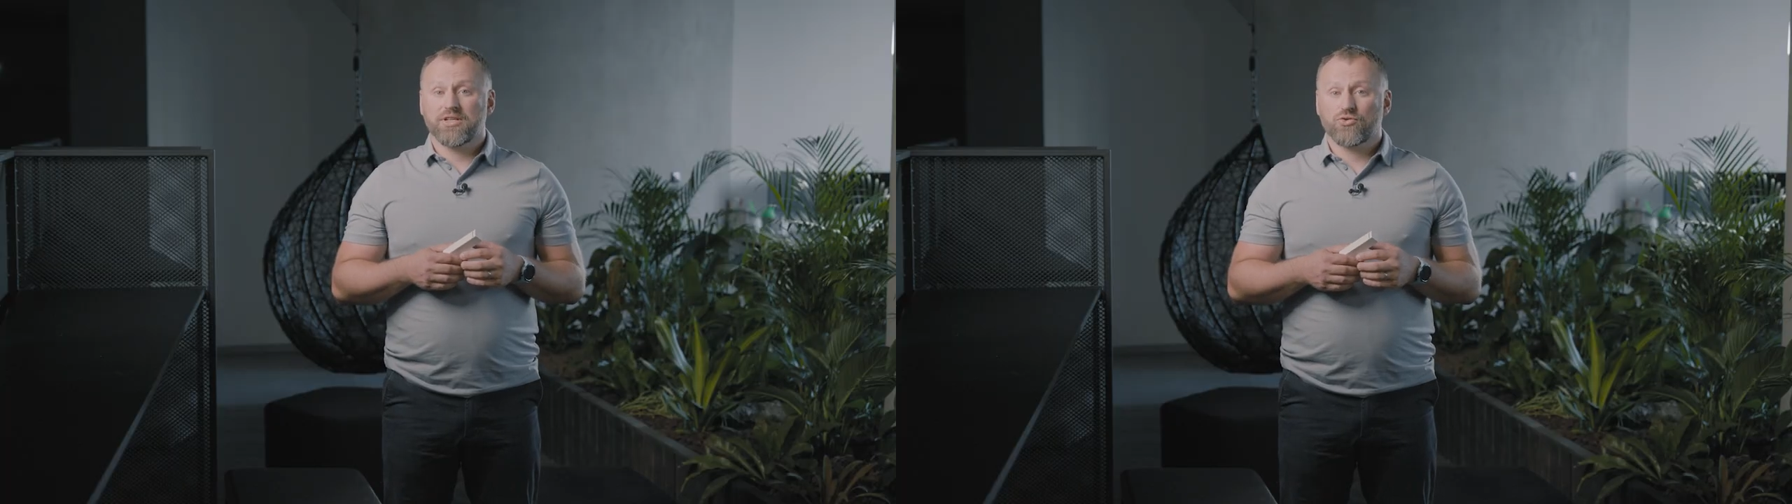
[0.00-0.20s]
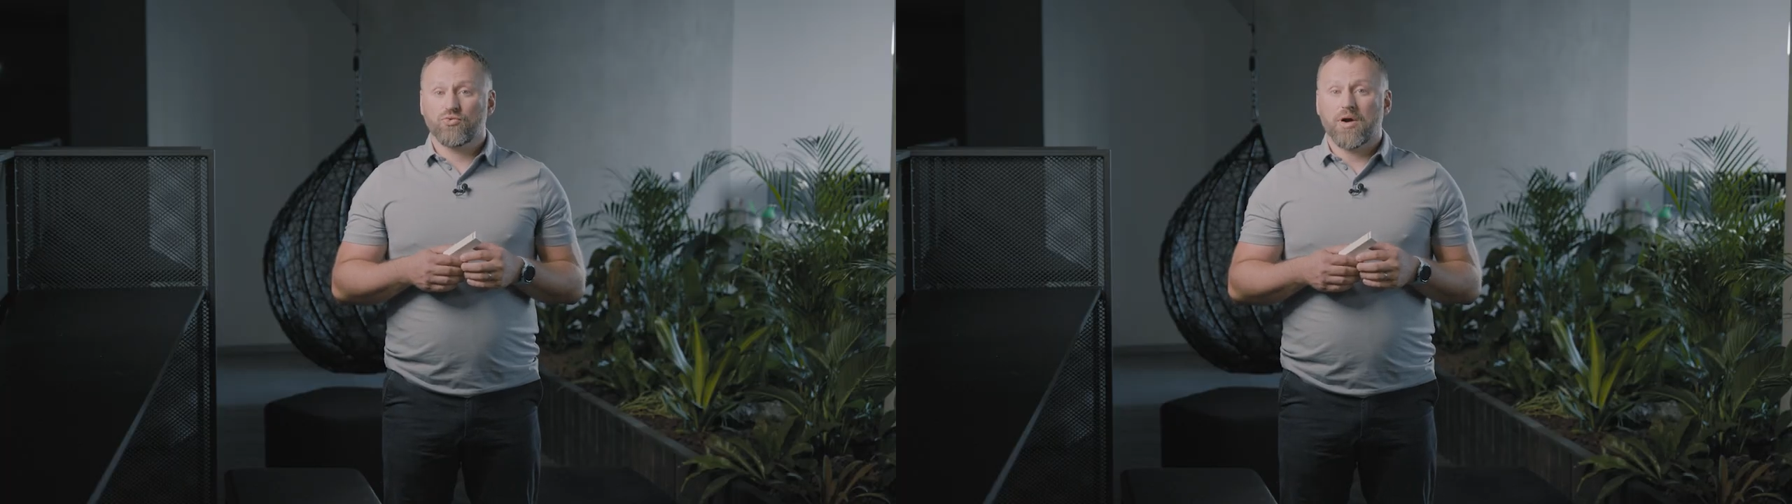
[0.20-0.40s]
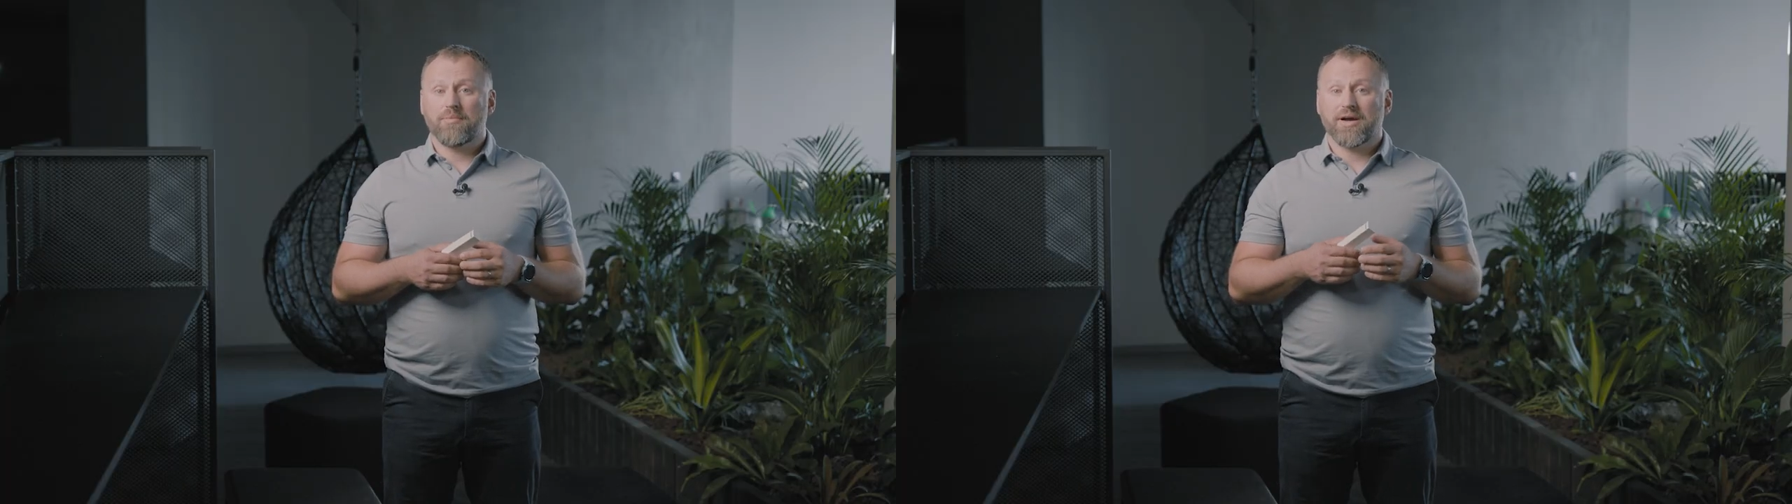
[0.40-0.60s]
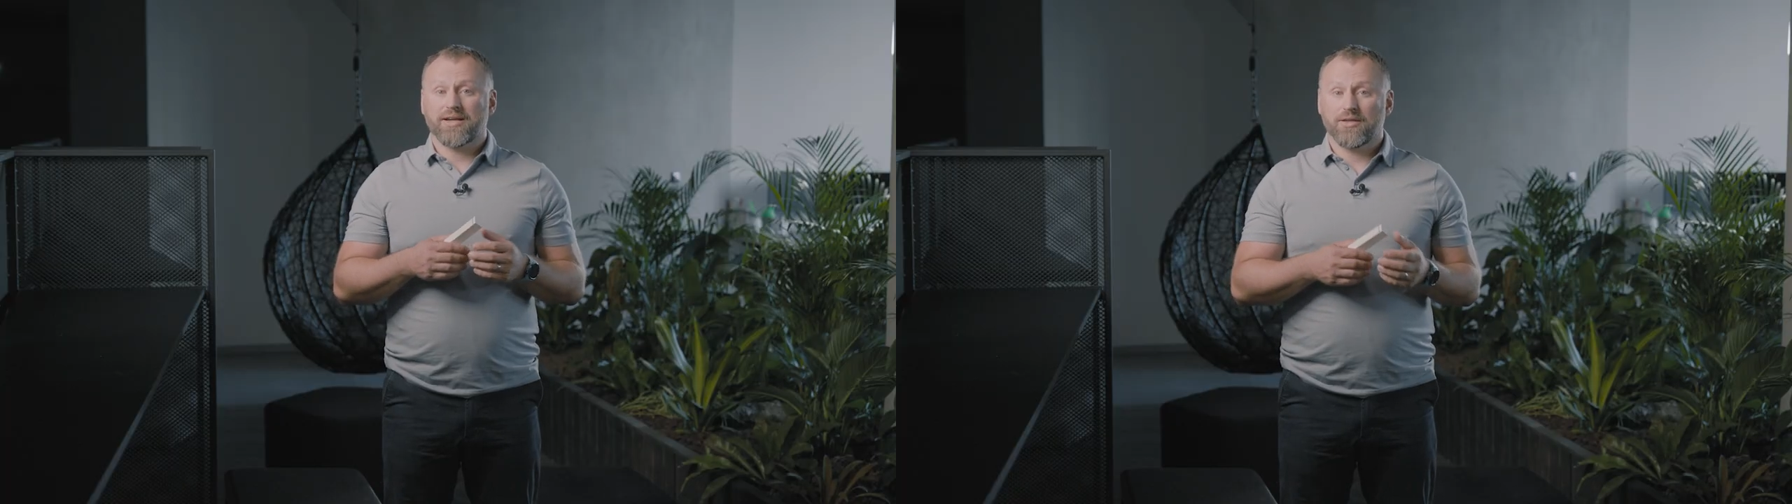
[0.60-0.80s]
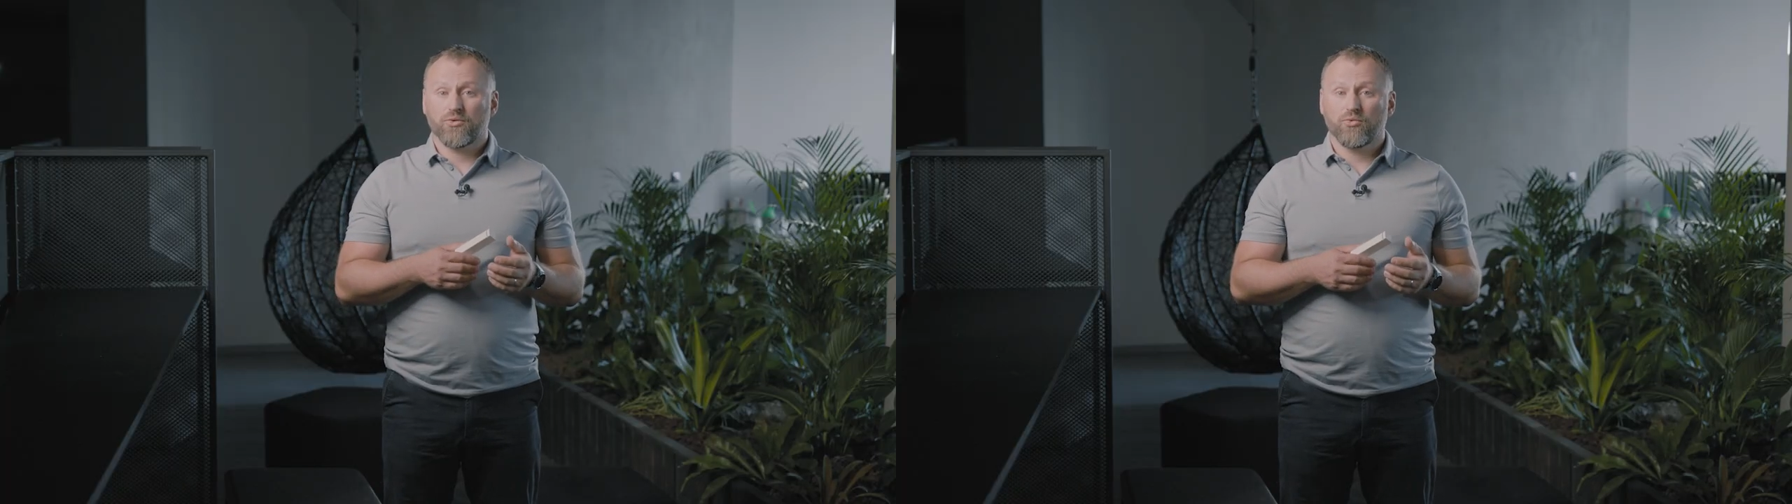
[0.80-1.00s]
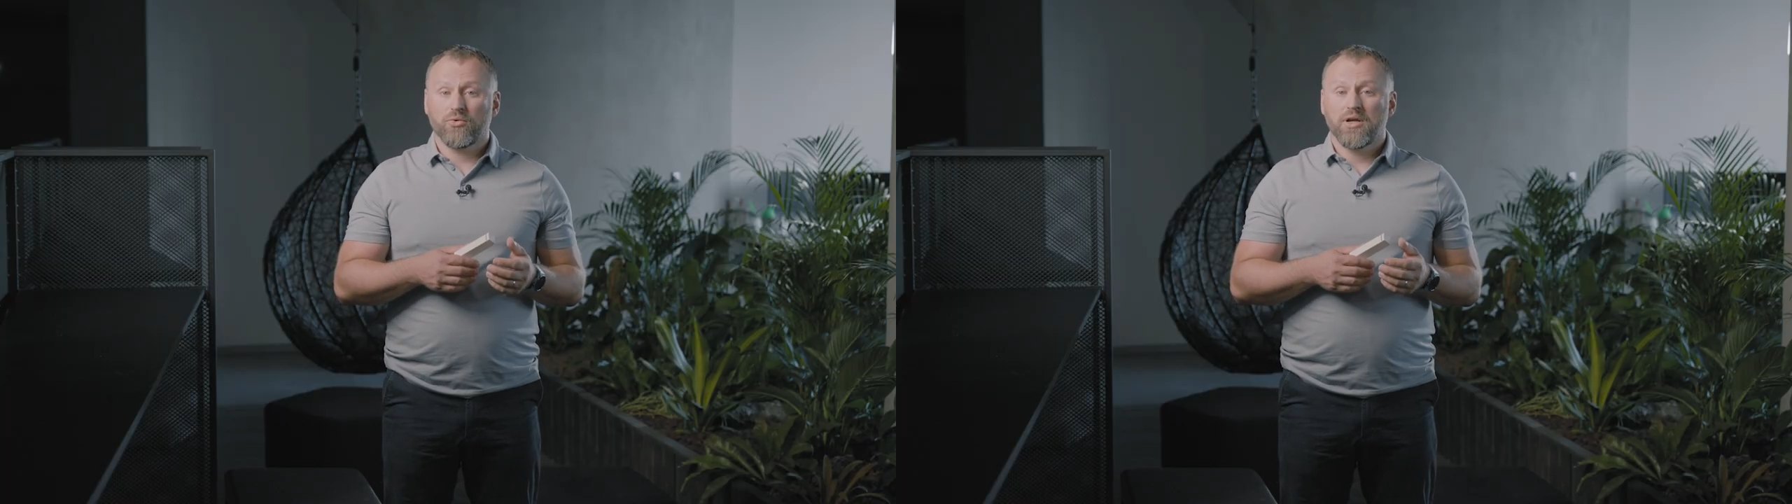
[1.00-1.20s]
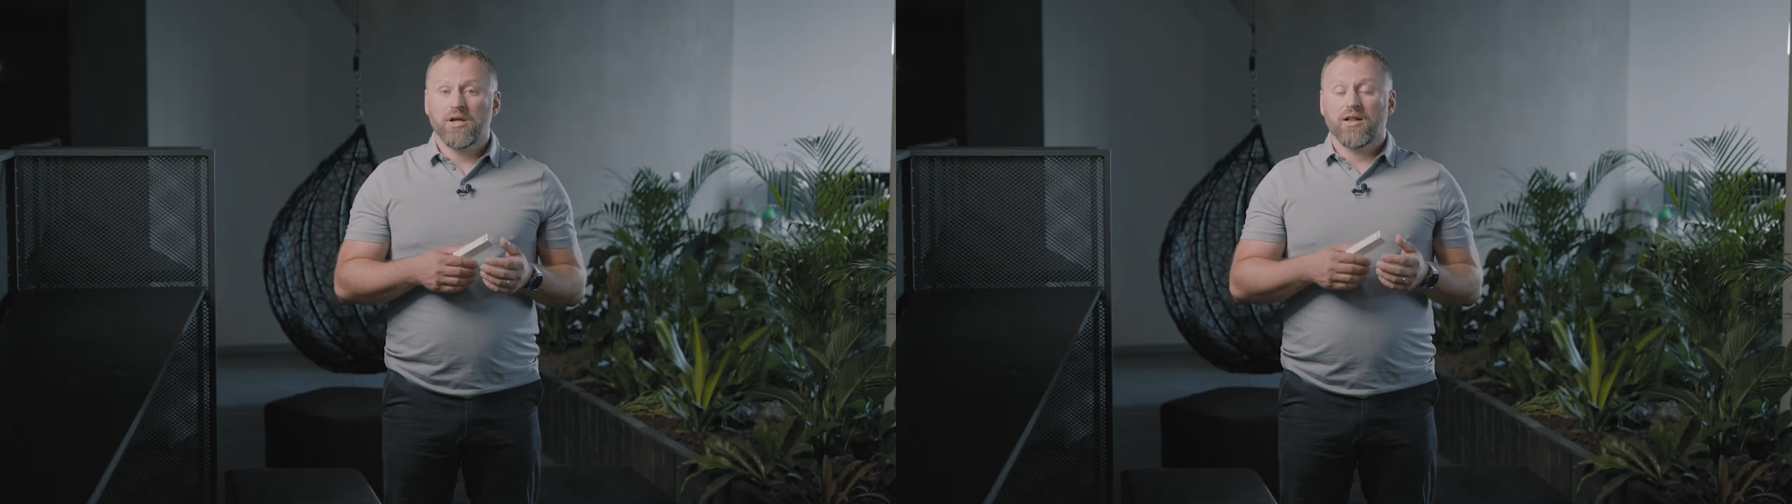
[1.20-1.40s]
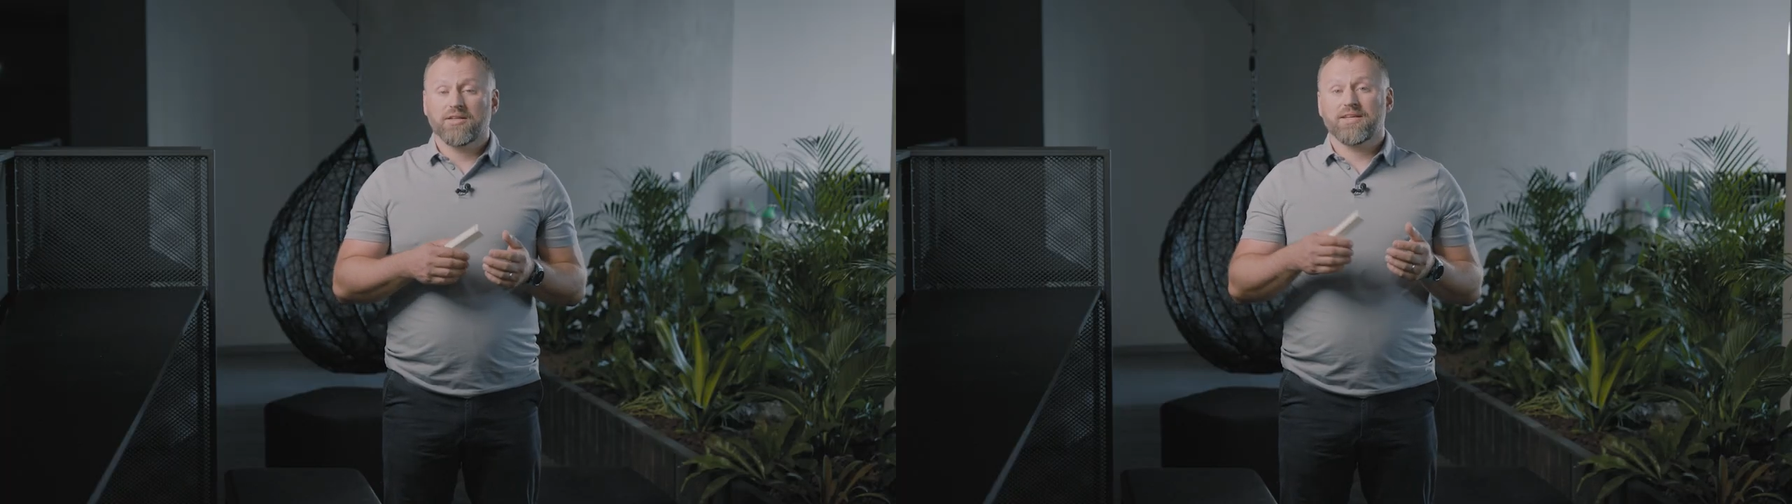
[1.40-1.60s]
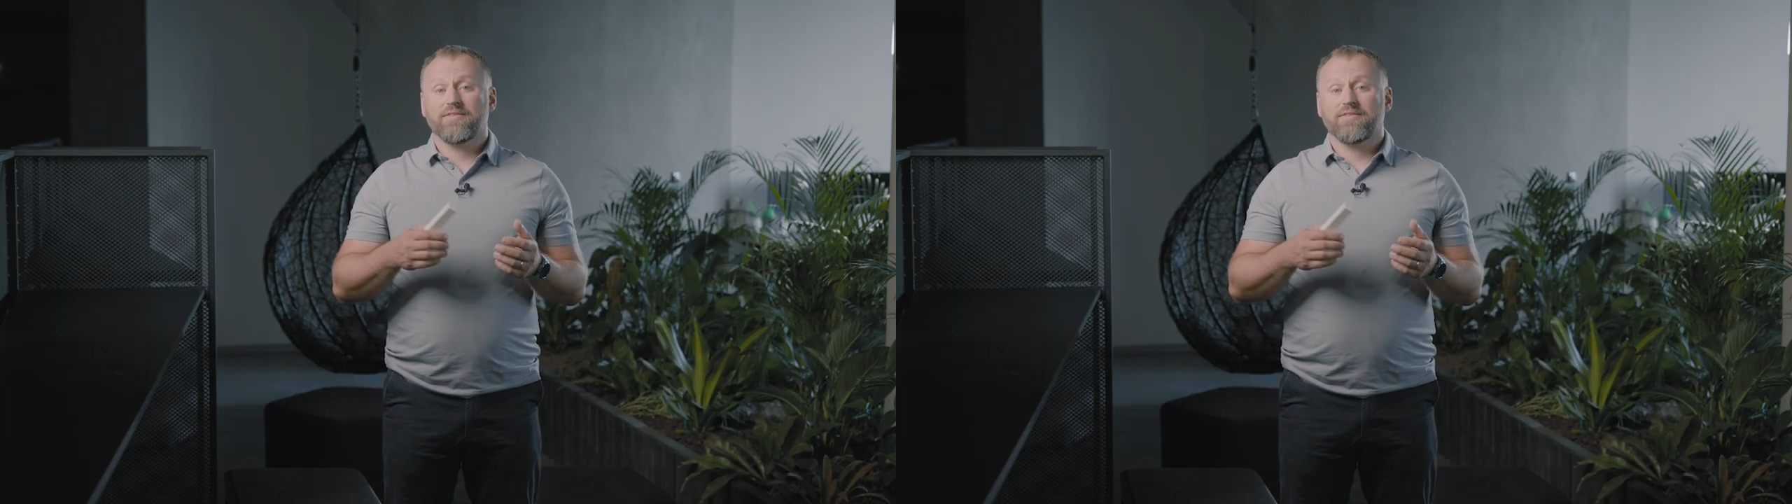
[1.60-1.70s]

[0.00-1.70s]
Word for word: and magnet detection,